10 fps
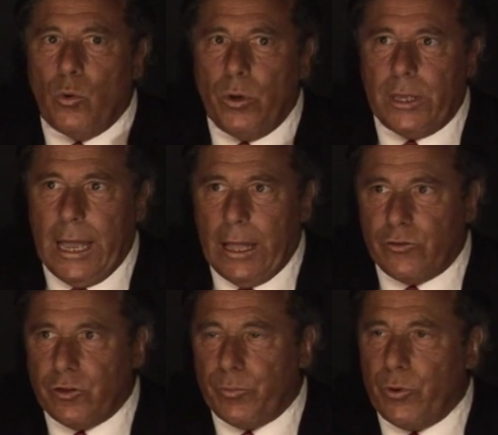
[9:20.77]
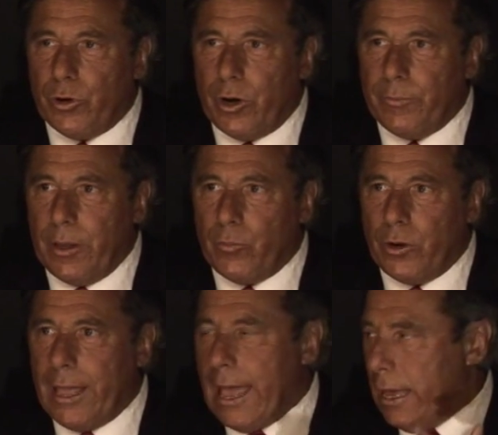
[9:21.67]
We can support our
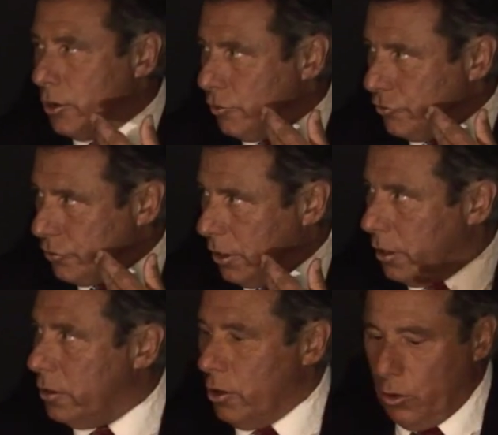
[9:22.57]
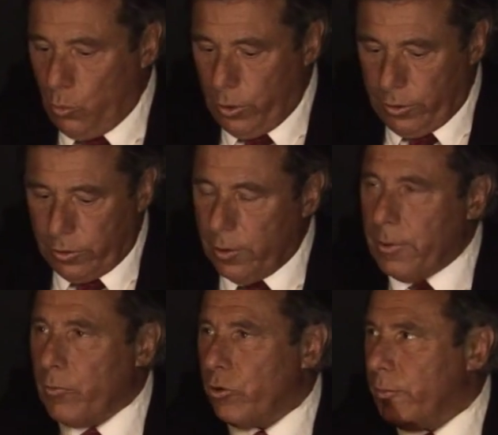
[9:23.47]
memory and our skin with the
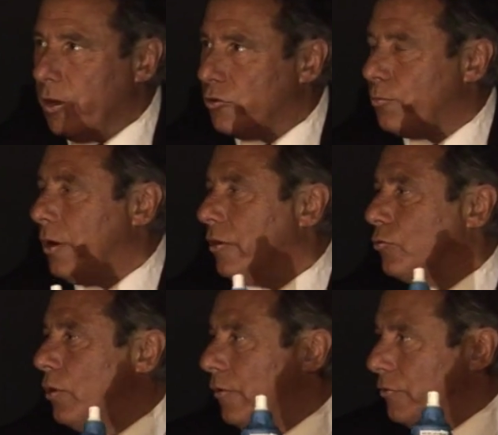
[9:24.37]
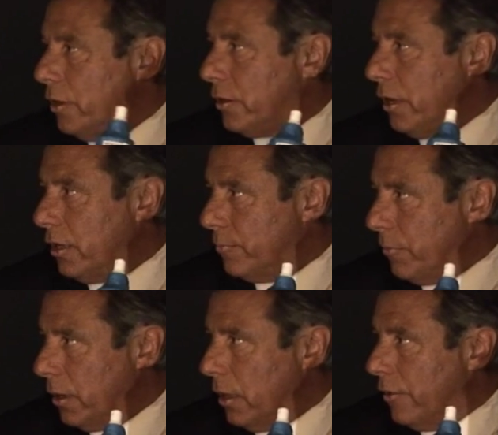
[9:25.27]
Memory Man spray. That's why I've dedicated
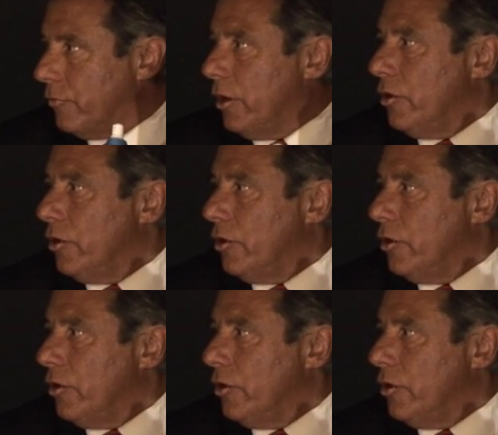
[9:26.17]
my life